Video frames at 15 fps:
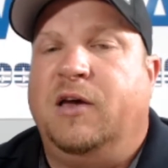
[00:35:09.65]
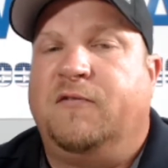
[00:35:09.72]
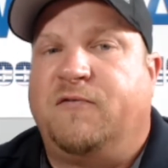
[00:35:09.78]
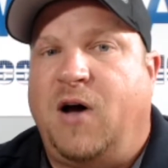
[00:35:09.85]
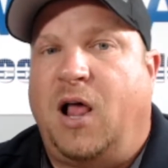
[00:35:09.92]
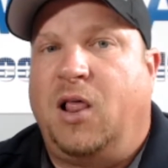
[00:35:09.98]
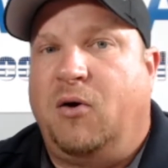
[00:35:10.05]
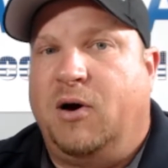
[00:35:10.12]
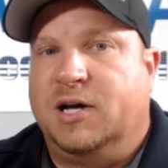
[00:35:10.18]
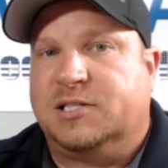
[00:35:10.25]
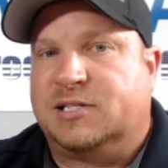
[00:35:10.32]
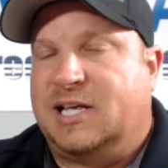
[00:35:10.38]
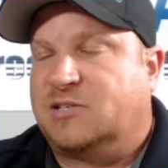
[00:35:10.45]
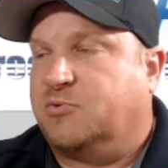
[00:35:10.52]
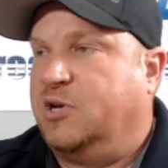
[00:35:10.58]
follow
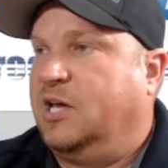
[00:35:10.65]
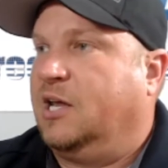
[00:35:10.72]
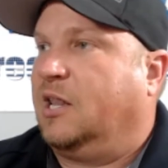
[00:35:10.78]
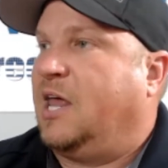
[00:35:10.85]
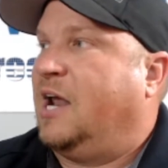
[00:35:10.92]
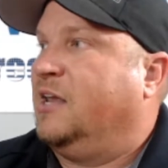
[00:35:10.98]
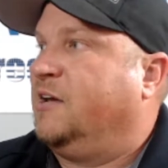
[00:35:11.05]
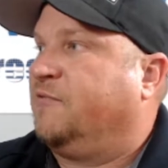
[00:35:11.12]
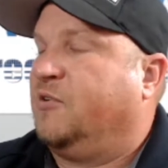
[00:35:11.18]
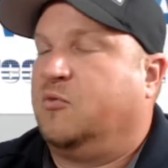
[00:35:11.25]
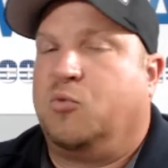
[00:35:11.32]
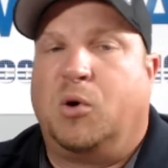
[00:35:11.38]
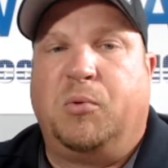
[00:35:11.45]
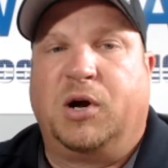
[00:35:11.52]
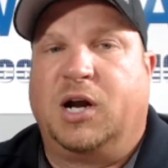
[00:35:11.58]
us. That's where you get a lot of different,
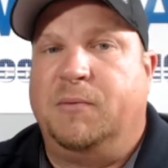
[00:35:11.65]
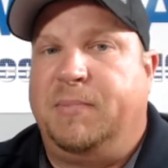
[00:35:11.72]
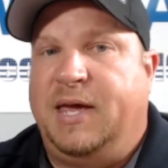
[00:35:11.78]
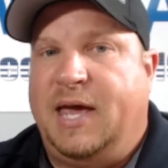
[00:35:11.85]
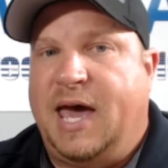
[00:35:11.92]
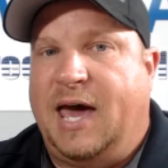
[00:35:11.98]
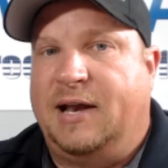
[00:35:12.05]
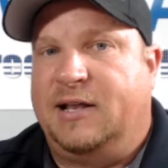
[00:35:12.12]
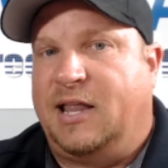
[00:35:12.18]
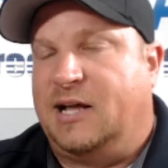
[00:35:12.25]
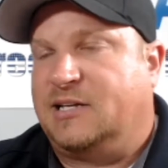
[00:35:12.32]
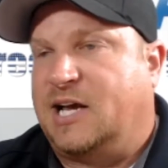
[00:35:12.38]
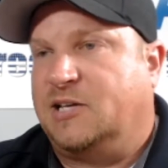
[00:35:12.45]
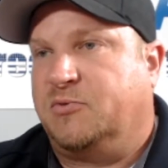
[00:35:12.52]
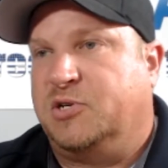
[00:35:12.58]
where we're going to be at. A lot of
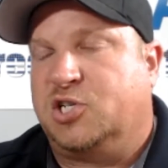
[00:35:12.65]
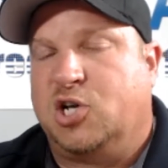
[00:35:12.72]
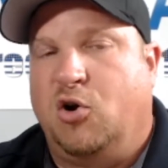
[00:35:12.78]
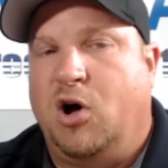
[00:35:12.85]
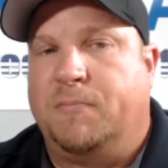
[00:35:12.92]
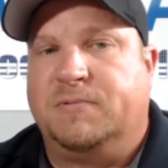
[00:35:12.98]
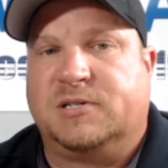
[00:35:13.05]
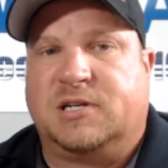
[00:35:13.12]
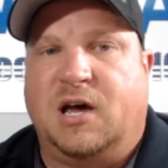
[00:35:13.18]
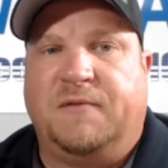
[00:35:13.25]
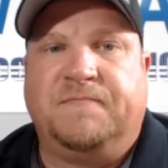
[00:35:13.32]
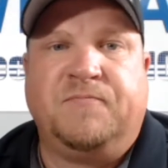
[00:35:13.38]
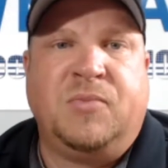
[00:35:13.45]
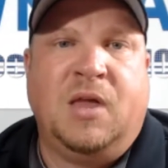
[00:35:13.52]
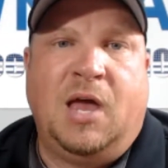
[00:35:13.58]
times we show up and
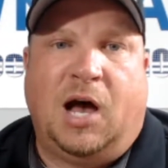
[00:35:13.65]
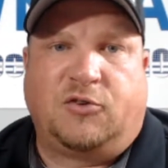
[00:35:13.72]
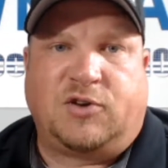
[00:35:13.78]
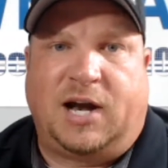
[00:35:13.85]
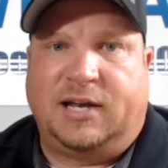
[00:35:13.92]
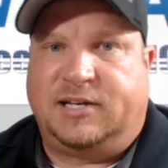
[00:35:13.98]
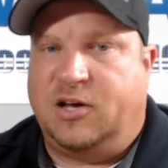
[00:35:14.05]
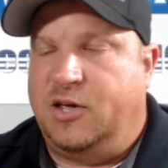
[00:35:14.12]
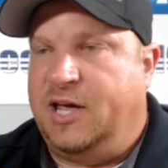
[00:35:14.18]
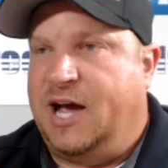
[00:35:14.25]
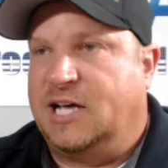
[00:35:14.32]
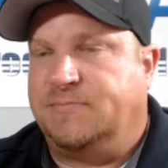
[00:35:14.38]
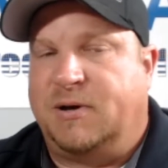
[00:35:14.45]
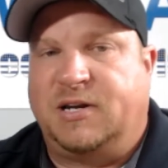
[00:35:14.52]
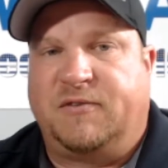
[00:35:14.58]
stuff. I try to tell you
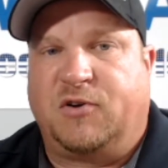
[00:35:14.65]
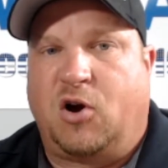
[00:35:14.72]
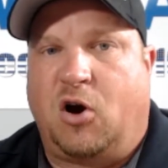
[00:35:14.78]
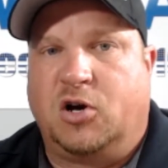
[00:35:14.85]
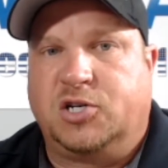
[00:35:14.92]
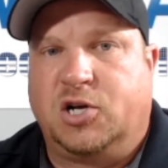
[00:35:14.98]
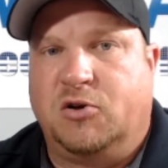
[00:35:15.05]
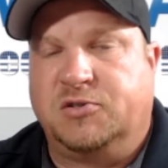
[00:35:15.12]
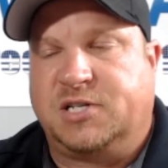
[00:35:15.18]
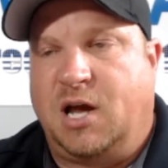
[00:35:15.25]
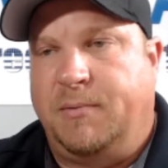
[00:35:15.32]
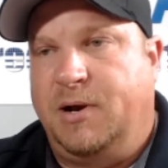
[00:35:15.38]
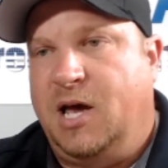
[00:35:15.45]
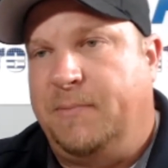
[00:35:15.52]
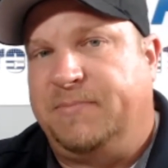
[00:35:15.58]
guys about different car shows
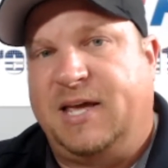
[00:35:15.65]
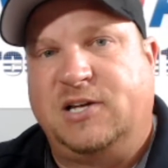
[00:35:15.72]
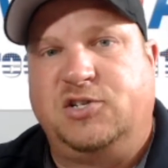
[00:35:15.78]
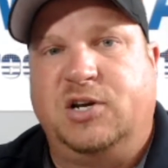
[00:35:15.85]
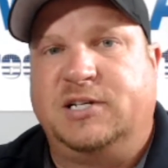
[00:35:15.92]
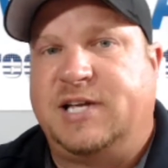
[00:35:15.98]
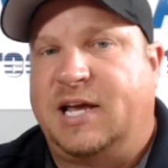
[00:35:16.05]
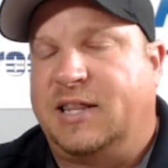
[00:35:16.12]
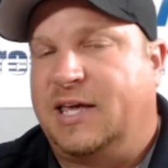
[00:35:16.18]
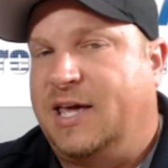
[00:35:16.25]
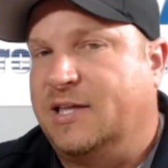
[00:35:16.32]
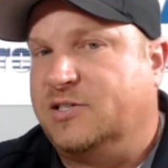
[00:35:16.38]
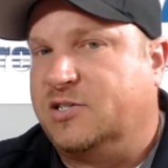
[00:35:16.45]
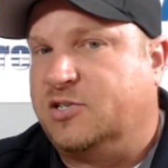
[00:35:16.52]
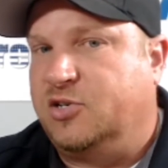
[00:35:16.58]
coming up, things you can take the
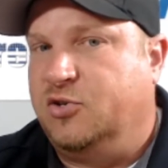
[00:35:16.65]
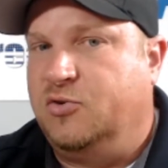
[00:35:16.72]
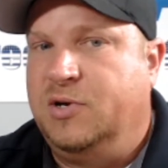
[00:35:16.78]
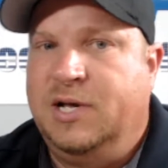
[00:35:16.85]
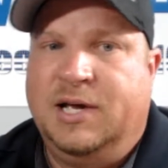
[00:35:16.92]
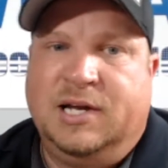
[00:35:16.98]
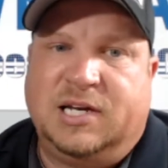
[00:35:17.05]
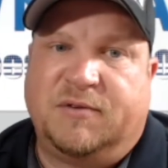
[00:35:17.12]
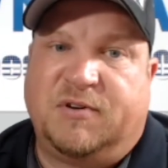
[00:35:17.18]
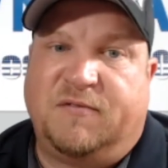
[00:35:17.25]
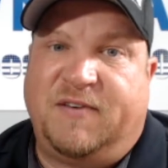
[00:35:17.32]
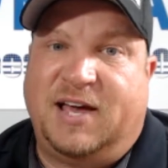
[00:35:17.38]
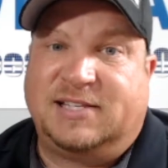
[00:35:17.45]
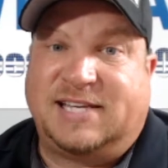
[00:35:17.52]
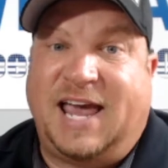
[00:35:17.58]
kids to, different
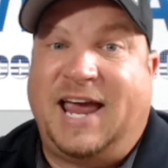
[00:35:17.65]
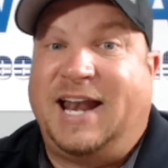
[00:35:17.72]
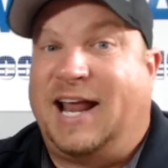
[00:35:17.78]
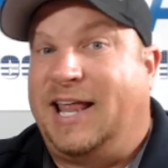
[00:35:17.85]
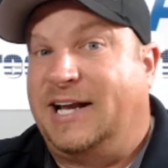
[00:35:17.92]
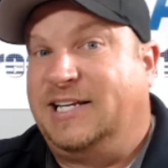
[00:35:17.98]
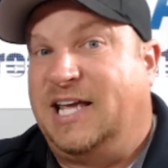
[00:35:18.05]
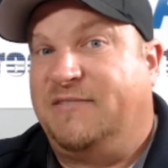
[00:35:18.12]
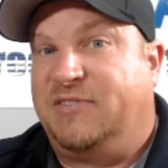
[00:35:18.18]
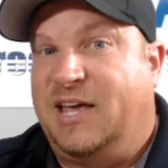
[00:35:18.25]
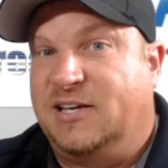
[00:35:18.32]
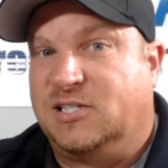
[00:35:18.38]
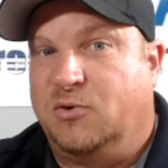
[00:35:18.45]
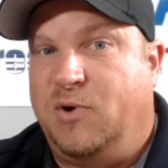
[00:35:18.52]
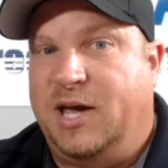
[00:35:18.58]
events. Hey, and I like to give
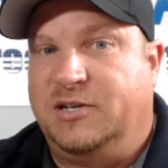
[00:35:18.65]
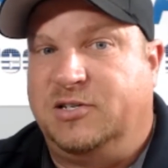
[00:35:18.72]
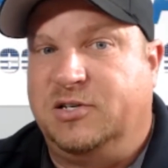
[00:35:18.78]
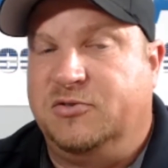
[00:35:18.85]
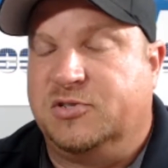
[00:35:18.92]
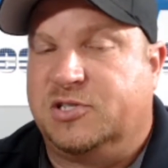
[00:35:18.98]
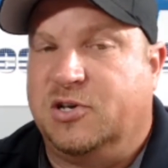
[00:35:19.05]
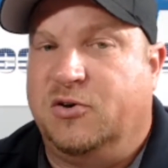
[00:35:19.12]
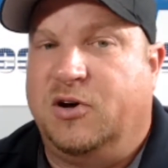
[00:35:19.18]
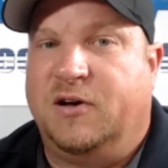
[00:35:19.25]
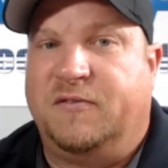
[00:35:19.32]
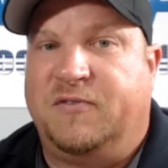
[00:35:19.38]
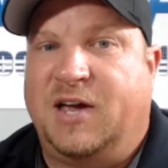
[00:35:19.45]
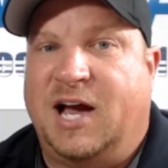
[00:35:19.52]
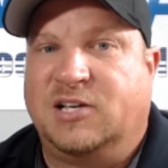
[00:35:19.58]
things away too. So
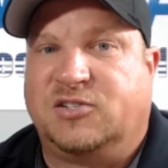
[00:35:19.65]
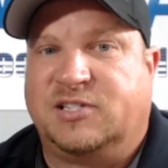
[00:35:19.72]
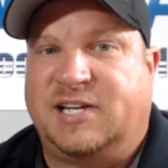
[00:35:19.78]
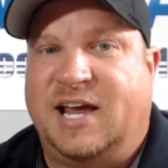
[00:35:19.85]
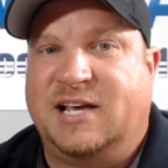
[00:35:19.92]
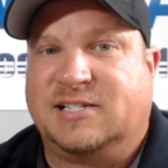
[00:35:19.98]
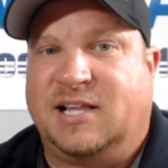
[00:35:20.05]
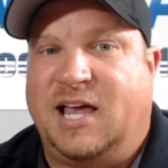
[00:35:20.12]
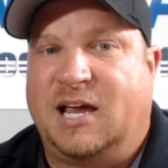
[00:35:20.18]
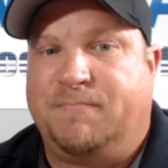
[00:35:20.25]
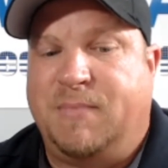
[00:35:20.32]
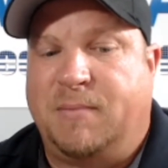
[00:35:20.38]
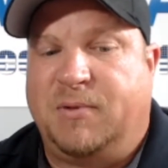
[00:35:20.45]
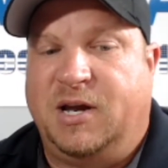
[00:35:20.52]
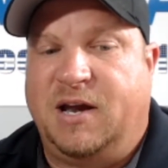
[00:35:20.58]
if you guys are staying as a like
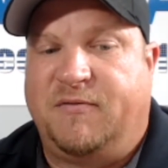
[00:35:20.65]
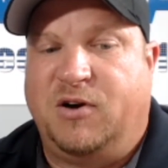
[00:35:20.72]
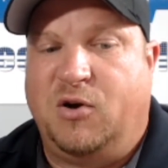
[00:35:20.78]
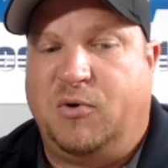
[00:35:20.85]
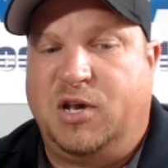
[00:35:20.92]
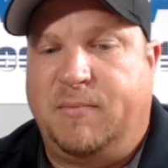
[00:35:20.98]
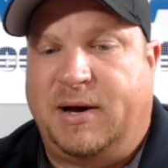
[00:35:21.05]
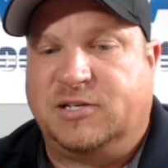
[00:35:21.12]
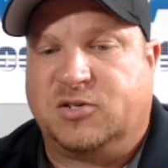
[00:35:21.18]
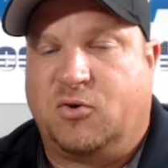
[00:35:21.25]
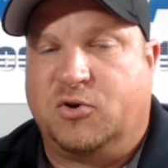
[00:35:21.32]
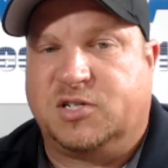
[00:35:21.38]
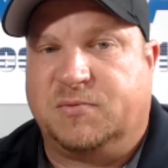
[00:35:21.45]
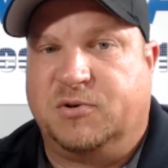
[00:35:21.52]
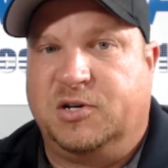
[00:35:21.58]
member, you never know when you might
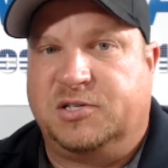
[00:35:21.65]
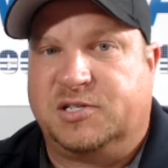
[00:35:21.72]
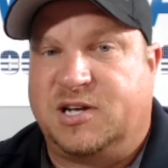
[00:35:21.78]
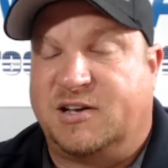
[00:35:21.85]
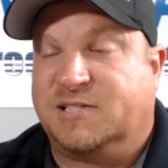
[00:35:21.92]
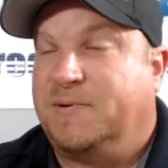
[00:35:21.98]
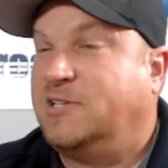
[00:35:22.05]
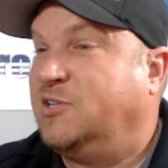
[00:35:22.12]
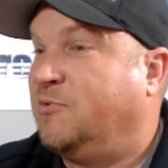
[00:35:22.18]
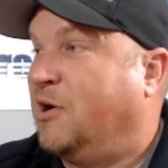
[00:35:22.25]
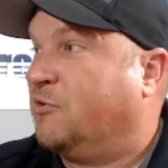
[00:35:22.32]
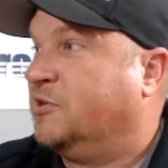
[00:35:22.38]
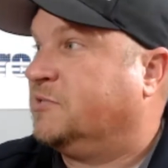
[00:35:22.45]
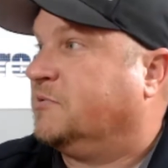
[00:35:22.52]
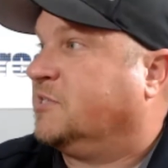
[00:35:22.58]
score some good stuff, especially around
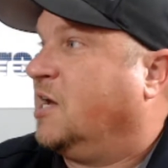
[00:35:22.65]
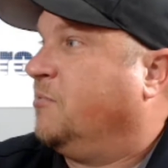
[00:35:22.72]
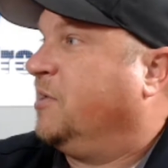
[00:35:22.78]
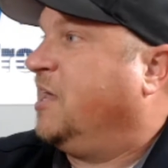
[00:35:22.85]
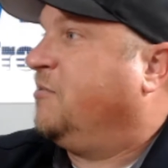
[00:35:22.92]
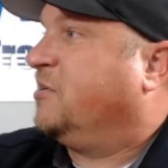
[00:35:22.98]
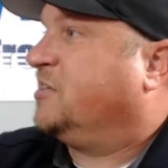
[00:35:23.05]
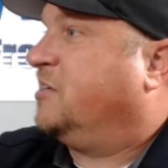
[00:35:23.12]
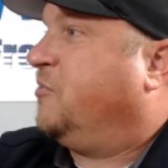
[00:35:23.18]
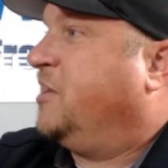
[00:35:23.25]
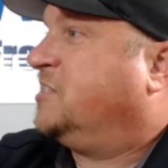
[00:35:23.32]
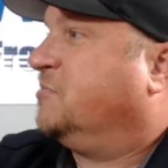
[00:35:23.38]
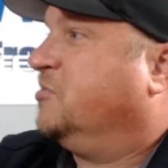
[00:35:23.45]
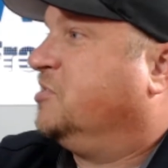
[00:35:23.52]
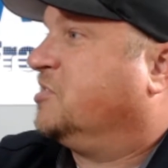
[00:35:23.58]
Christmas time. We gave away
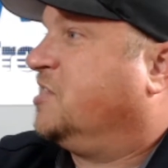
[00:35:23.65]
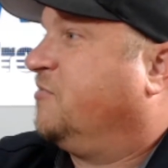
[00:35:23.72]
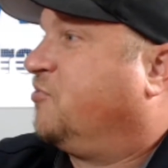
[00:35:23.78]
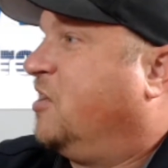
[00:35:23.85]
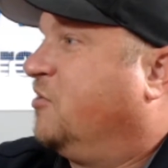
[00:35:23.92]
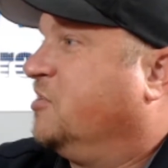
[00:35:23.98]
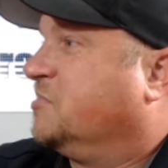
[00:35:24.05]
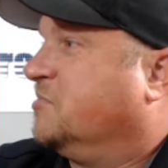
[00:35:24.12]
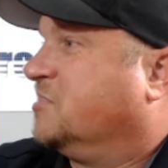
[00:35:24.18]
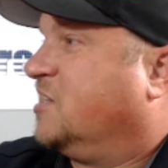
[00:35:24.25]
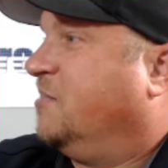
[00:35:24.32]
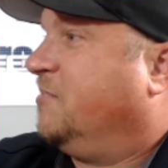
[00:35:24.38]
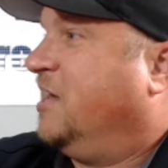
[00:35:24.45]
some good stuff around Christmas time.